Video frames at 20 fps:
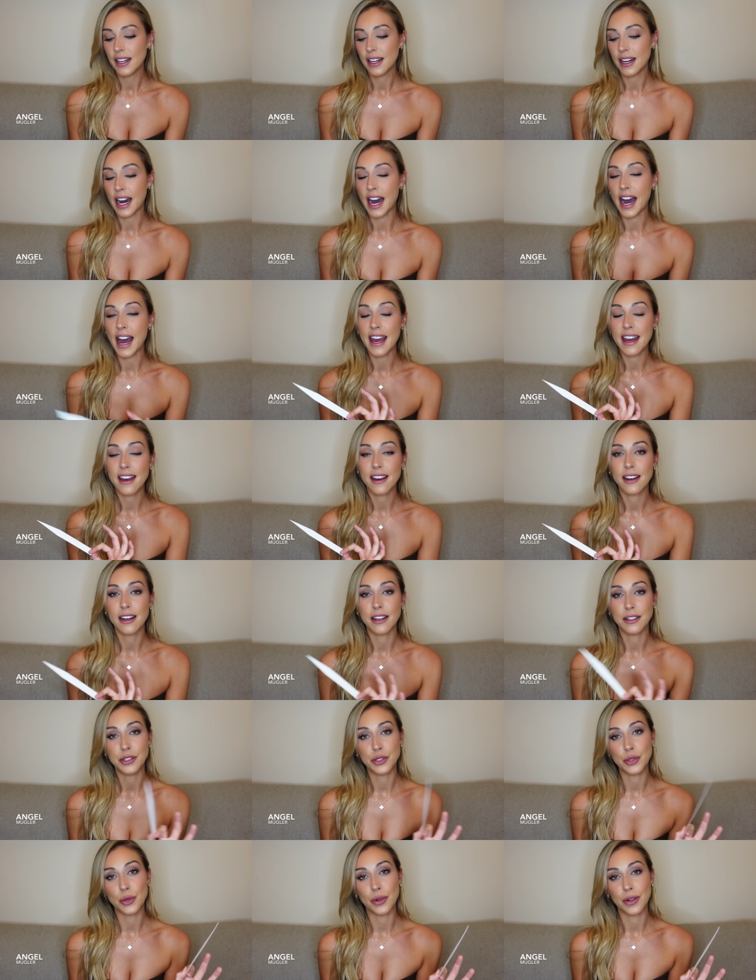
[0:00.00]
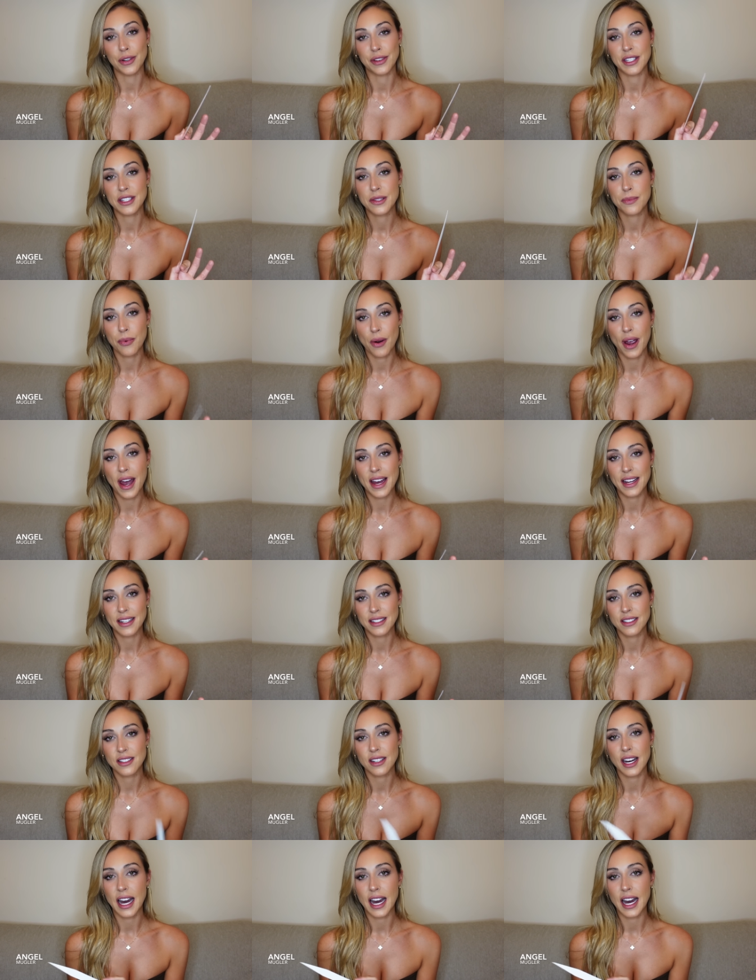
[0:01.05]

I adore this brand.